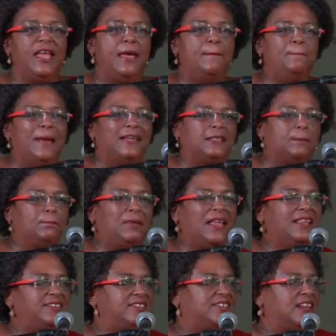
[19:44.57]
a better
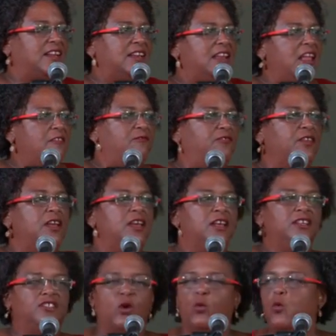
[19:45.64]
place to live,
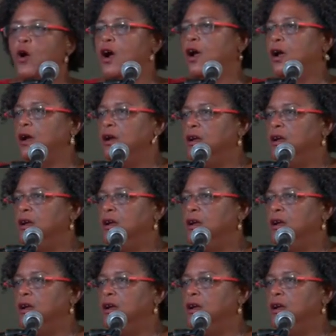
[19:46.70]
to work,